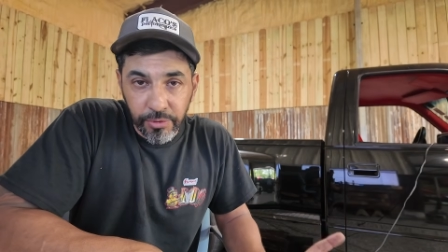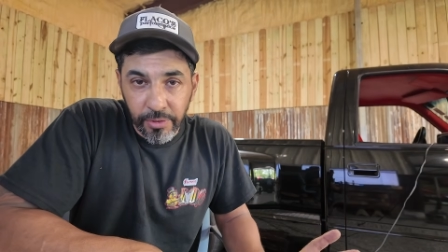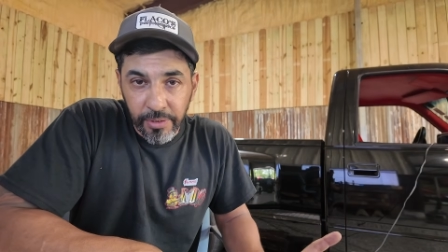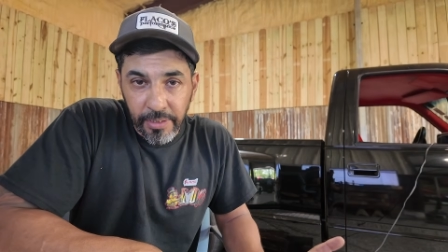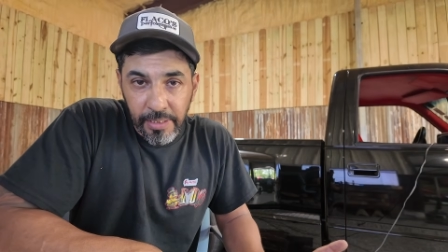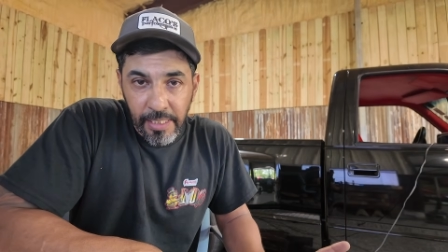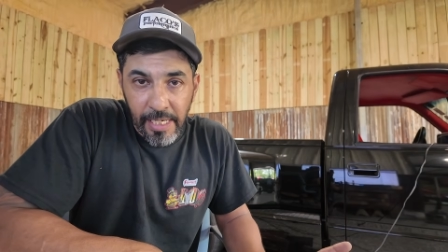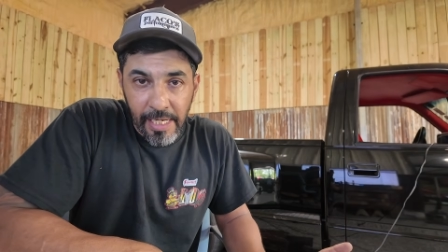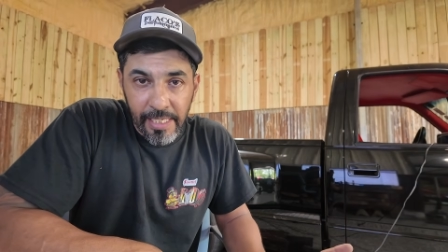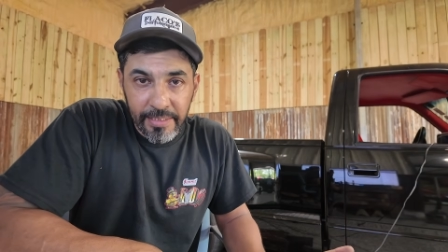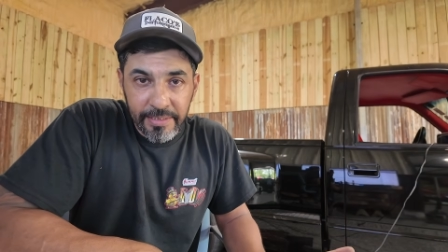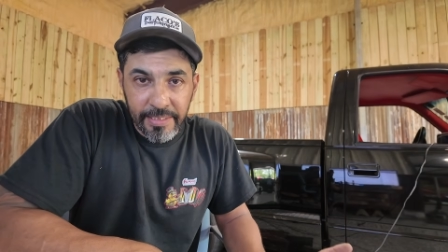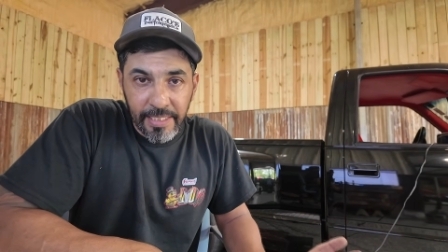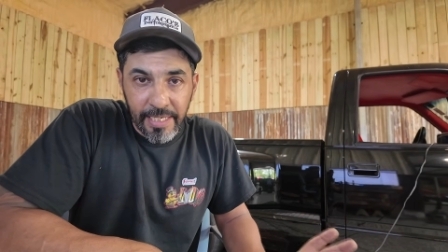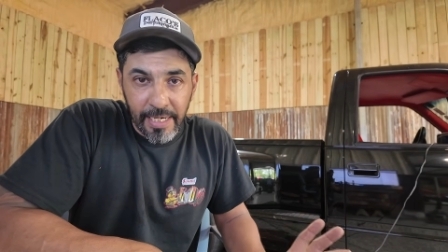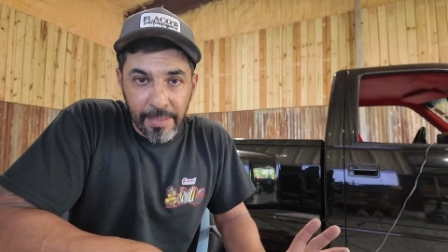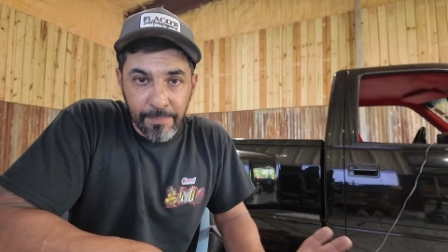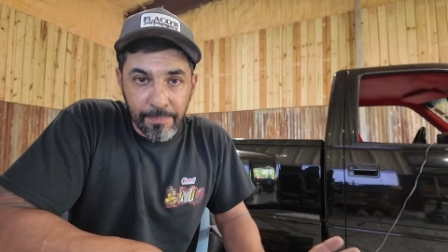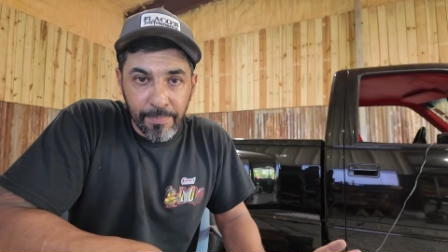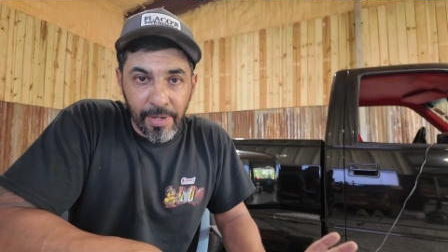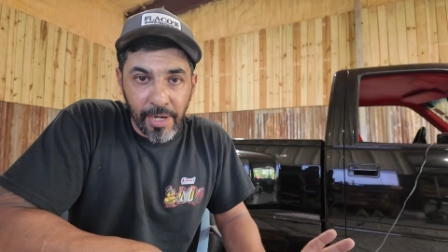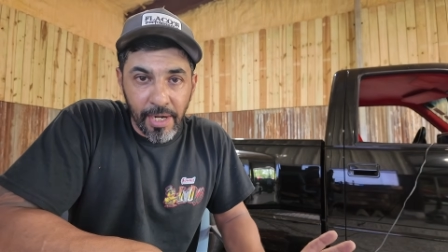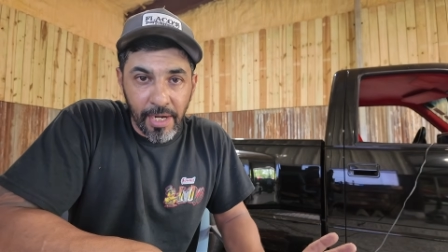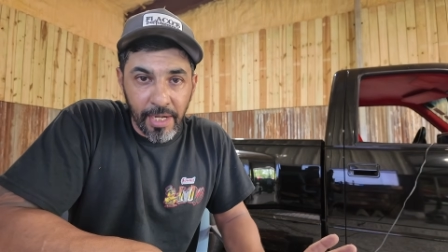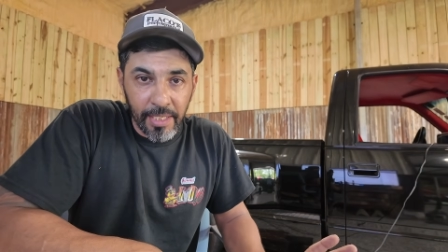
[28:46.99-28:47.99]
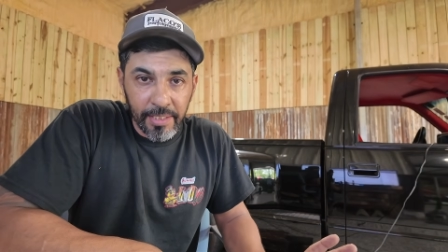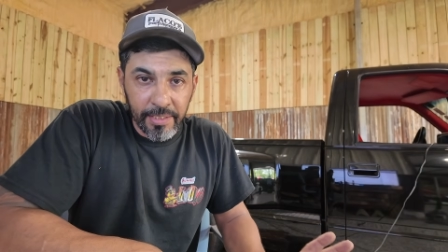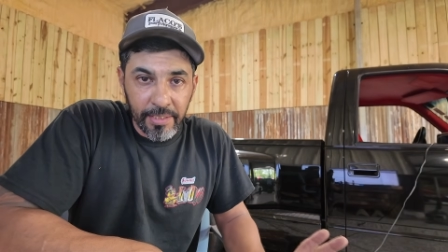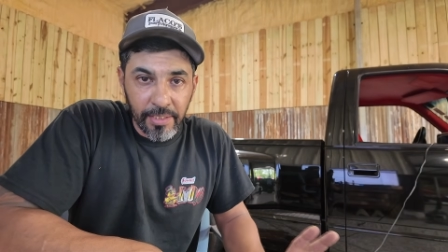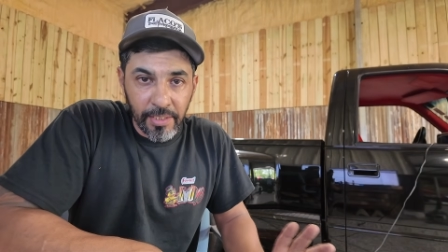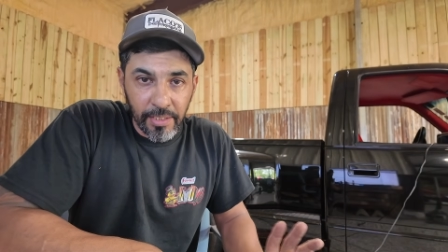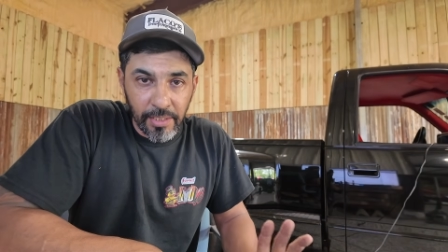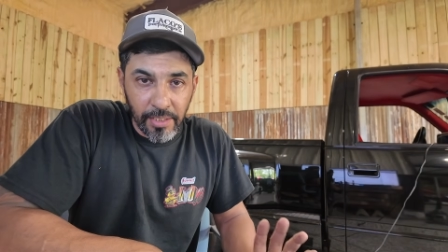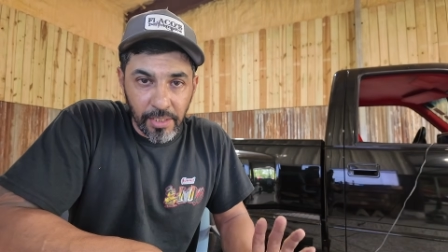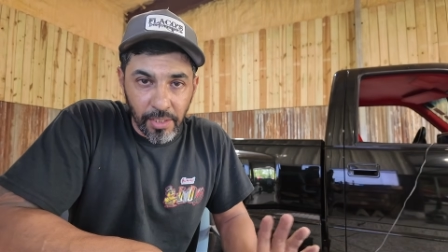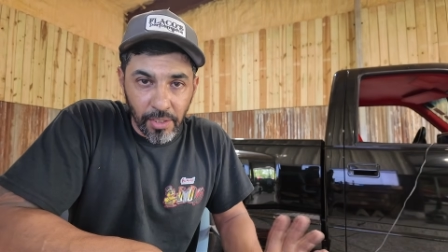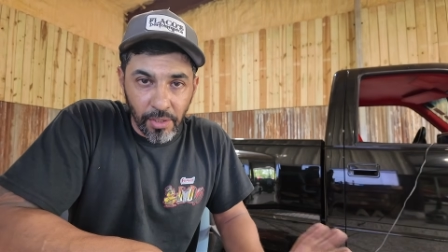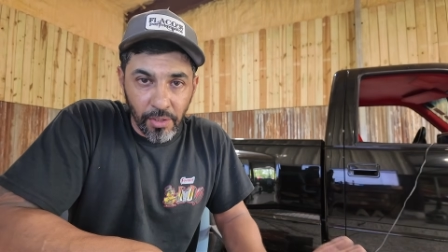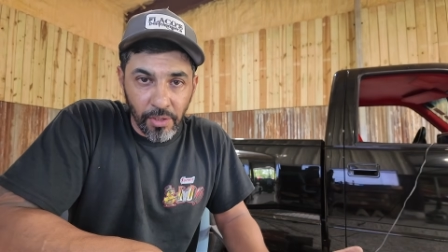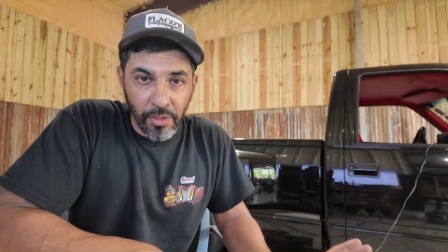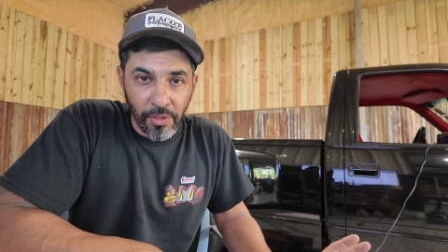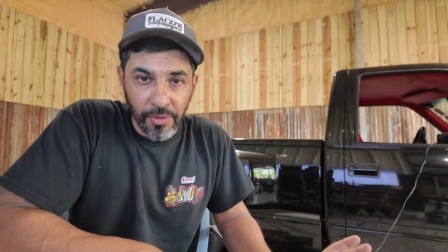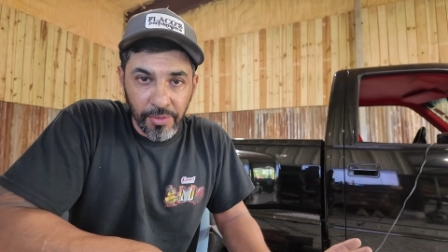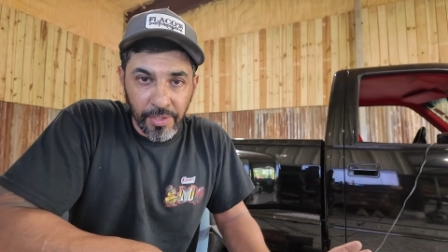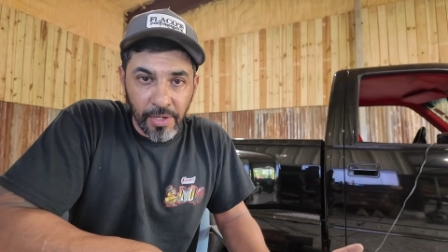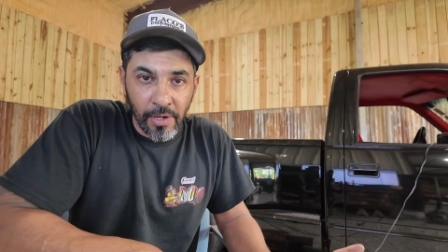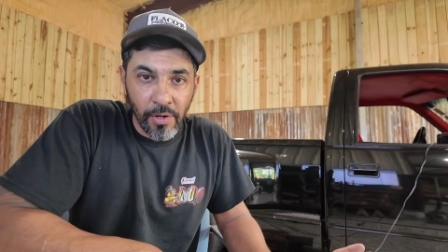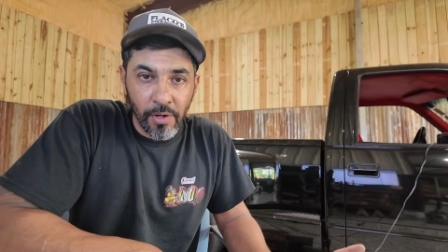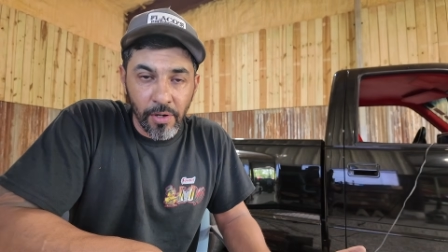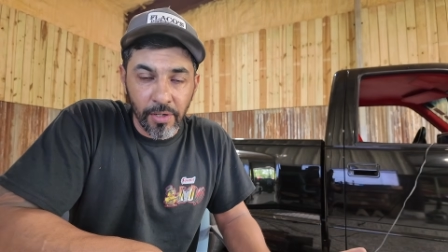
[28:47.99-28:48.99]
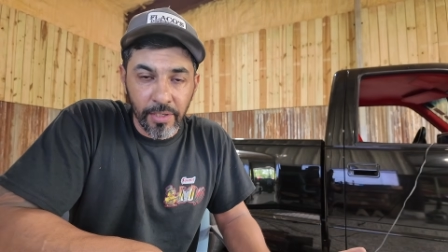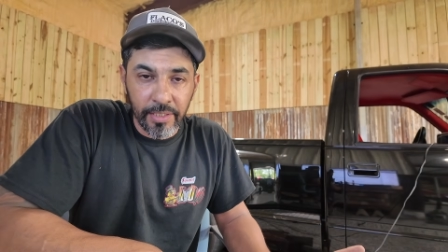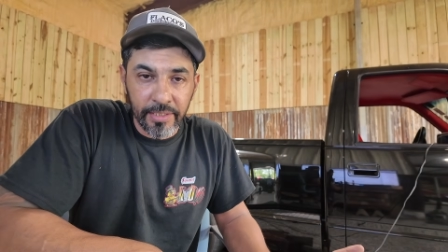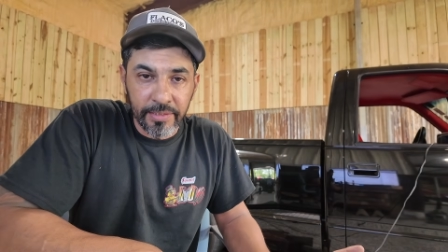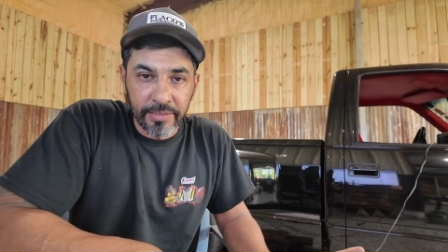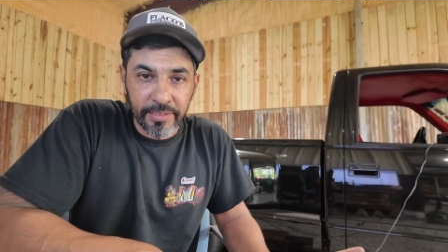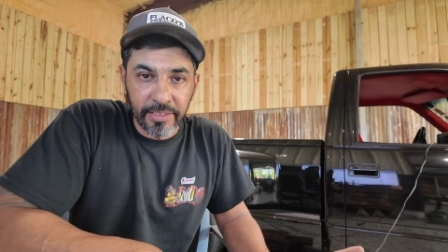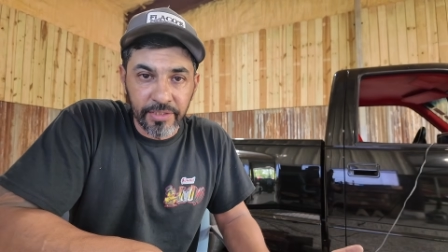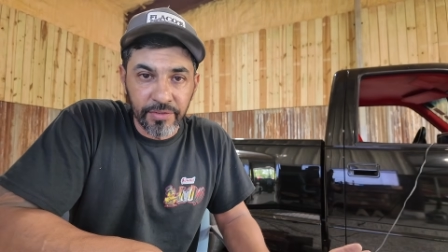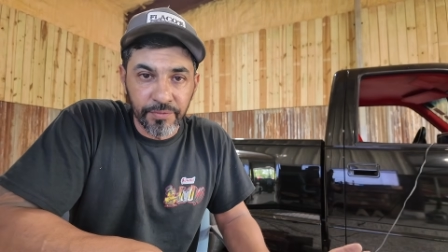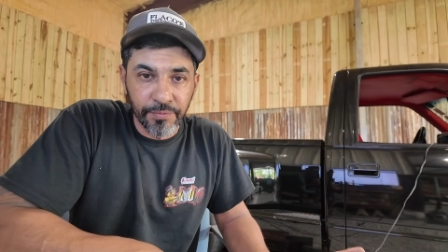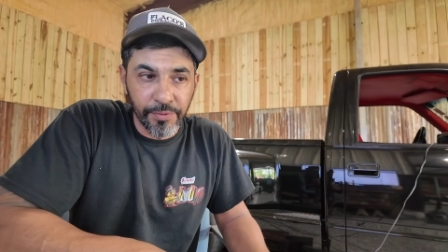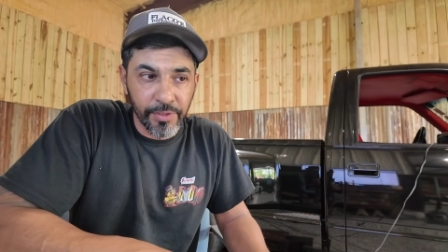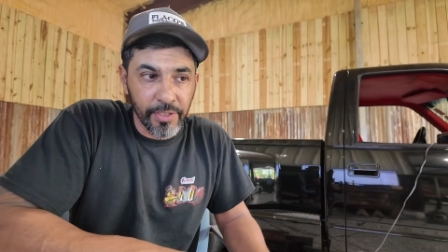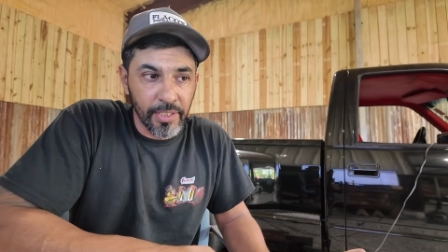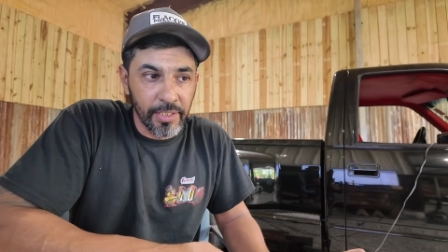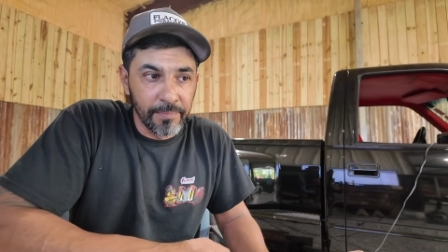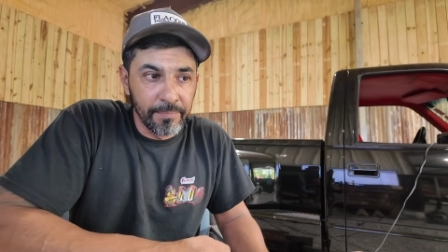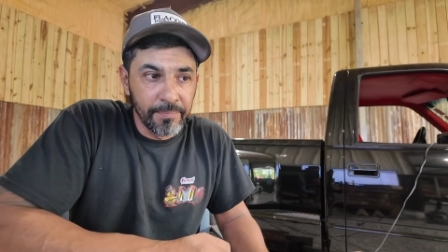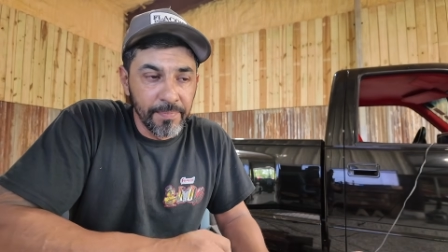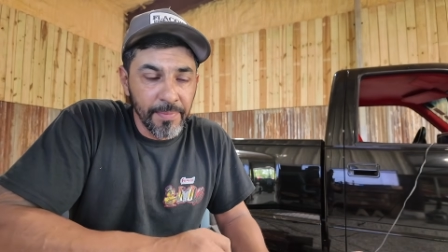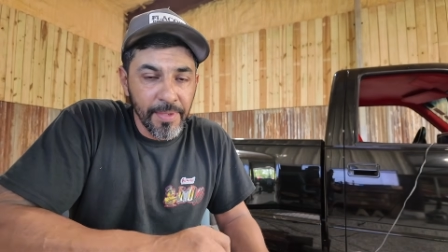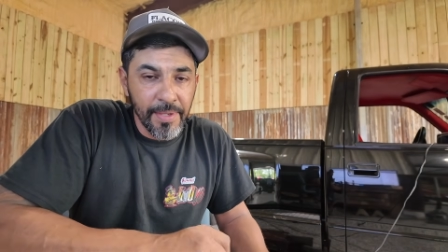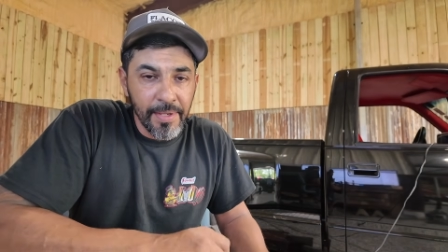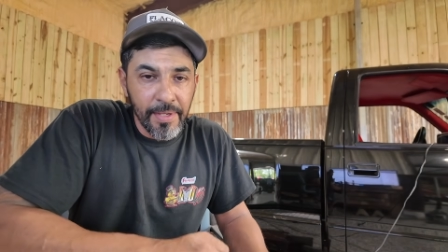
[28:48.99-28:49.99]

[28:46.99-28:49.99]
are the guys that I bought all the harnesses from,